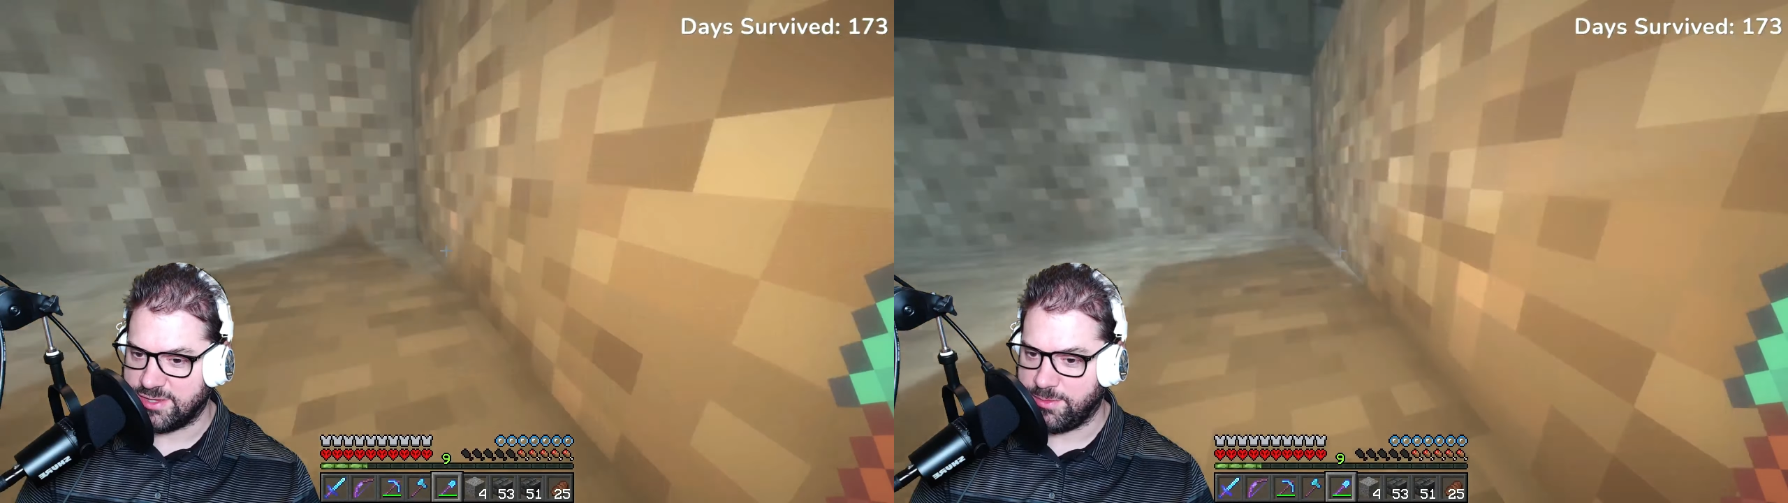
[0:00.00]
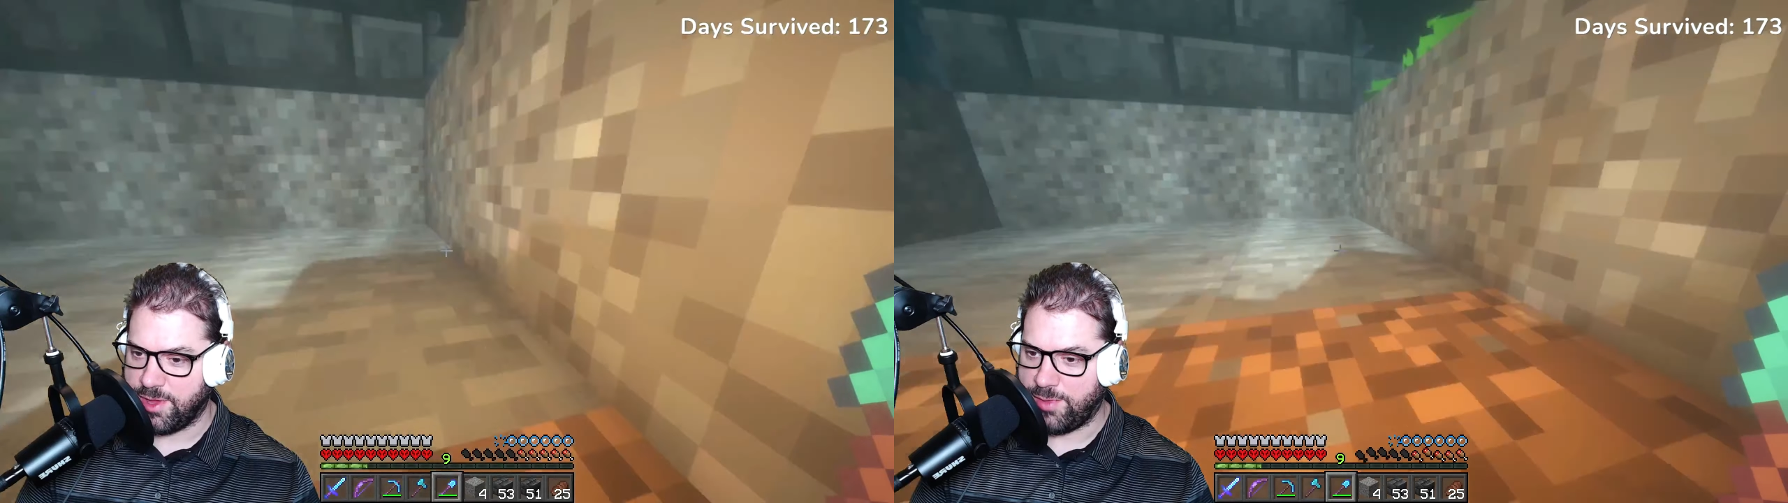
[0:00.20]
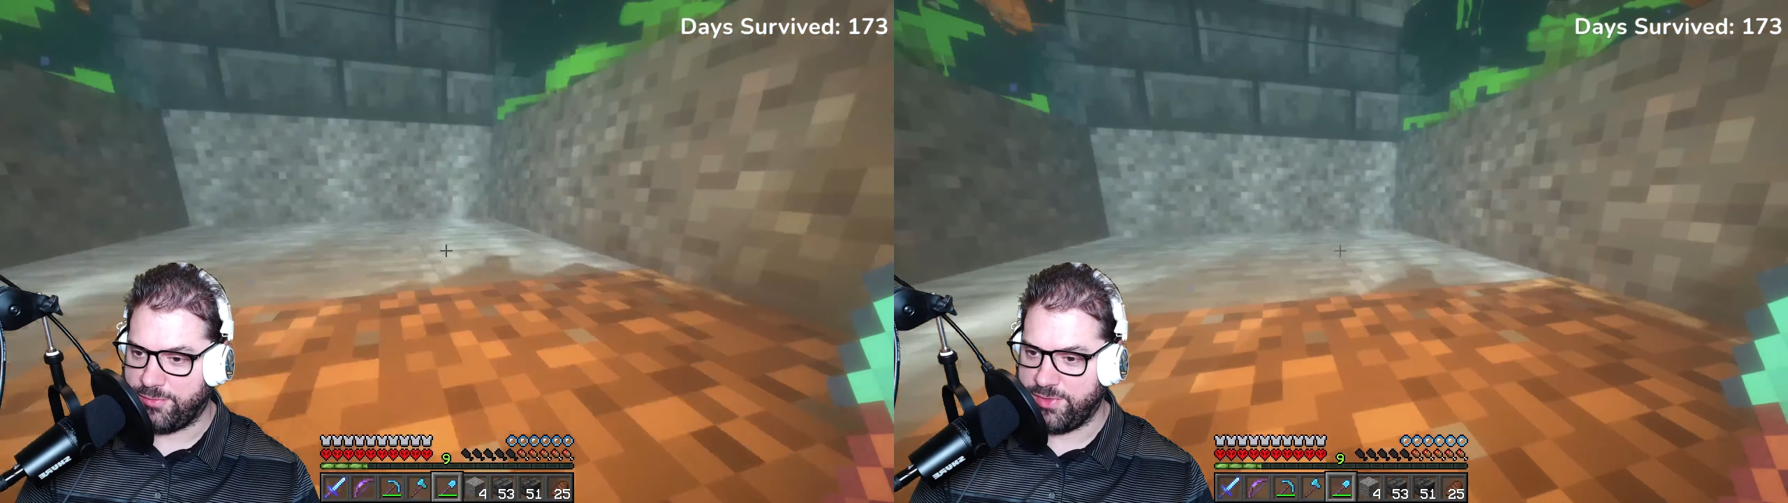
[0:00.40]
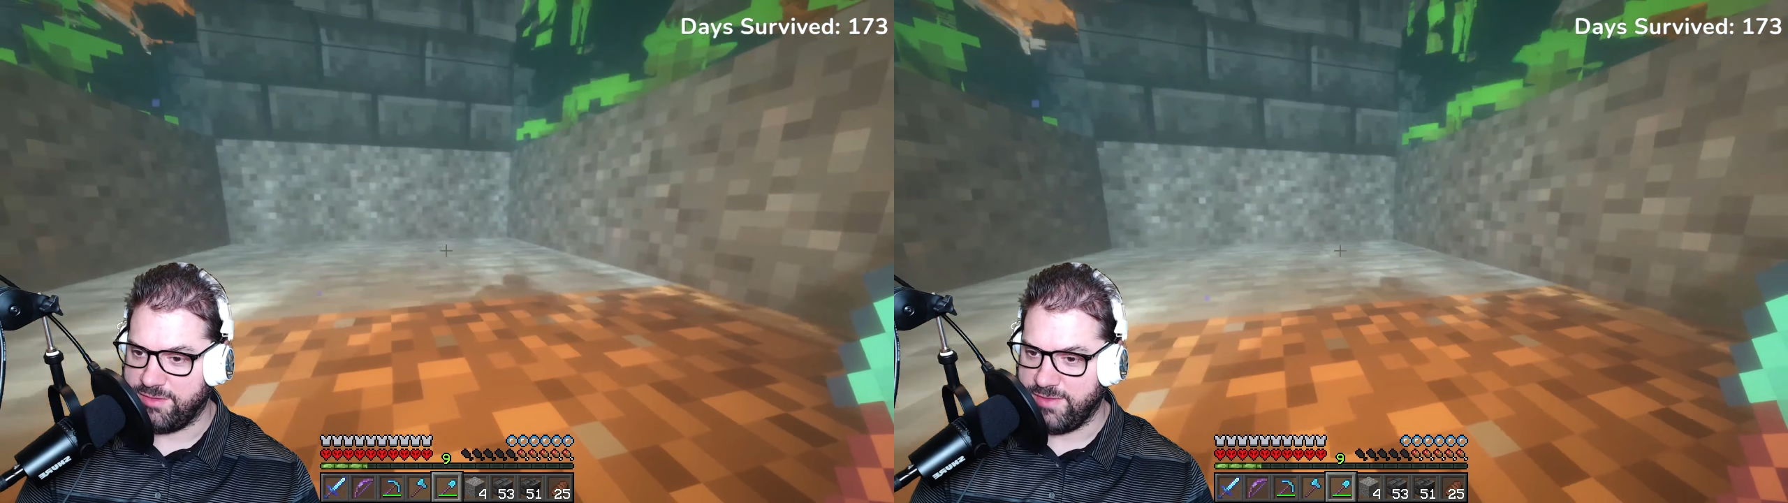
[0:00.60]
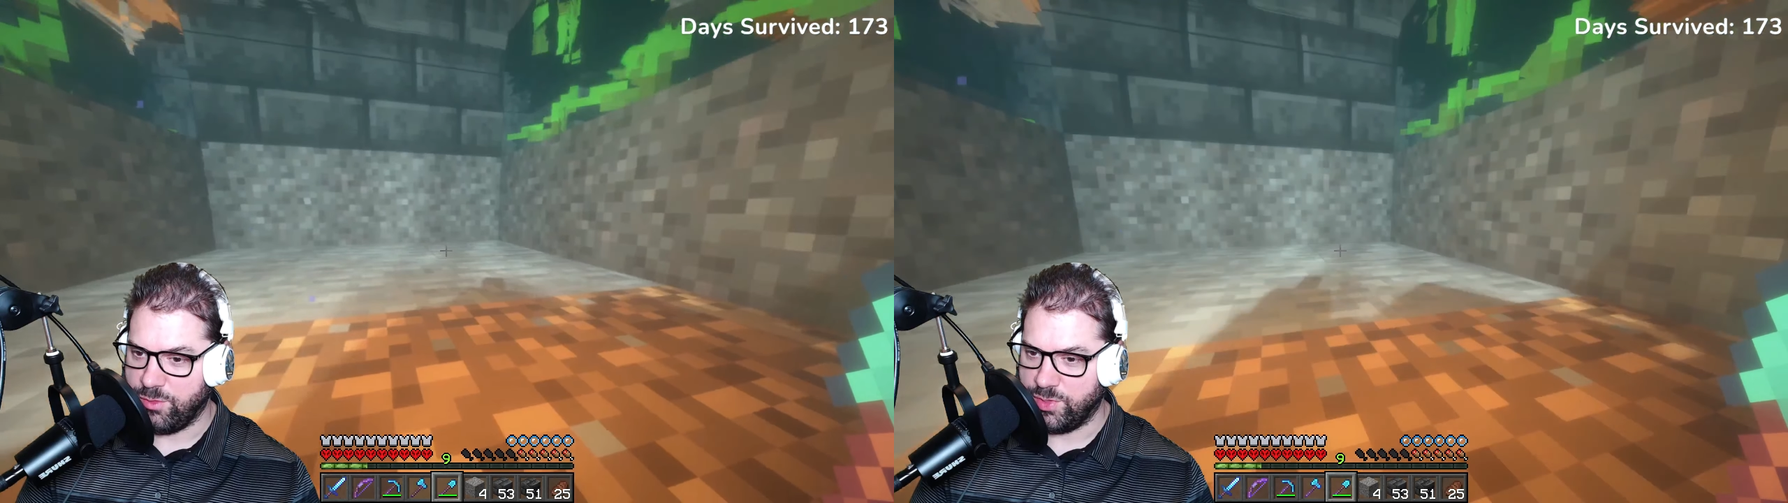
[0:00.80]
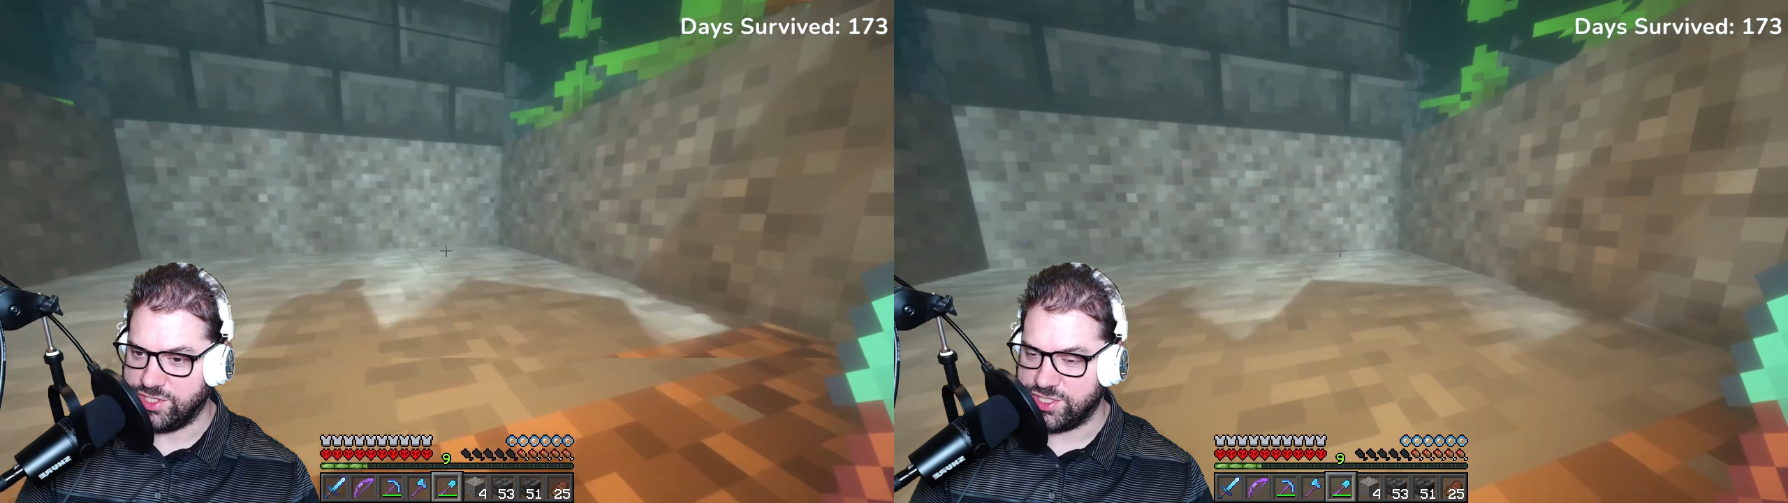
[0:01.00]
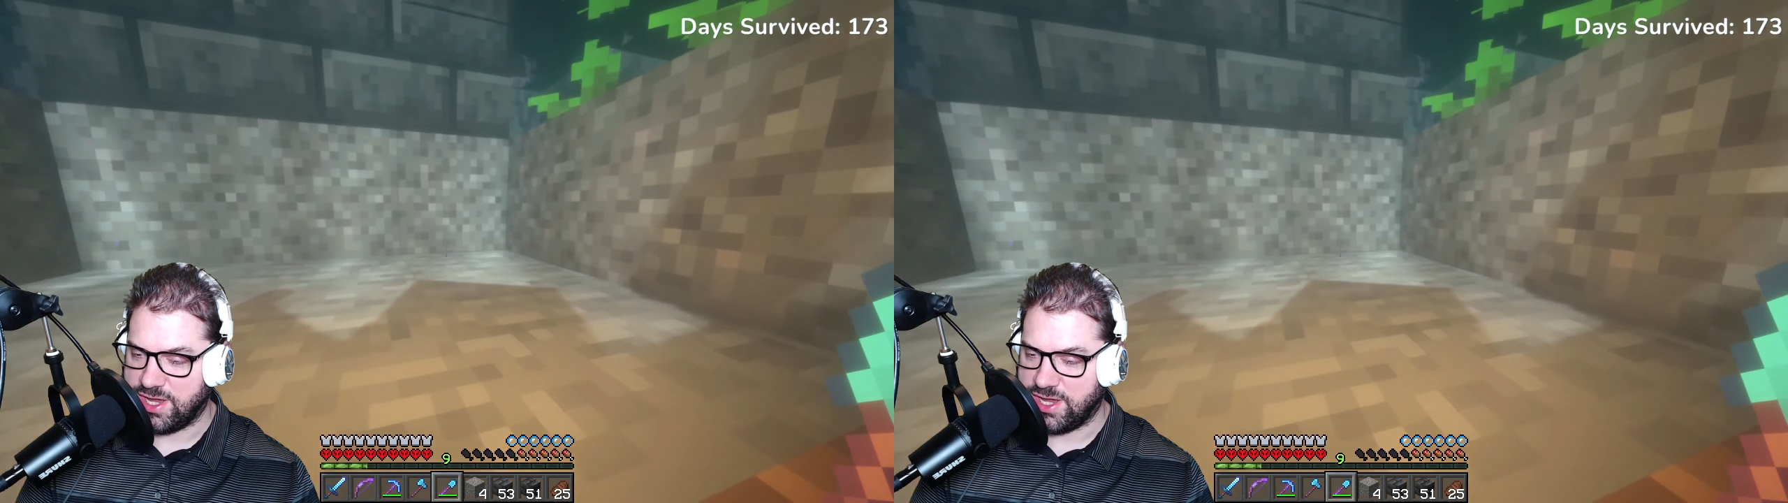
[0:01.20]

about the event, which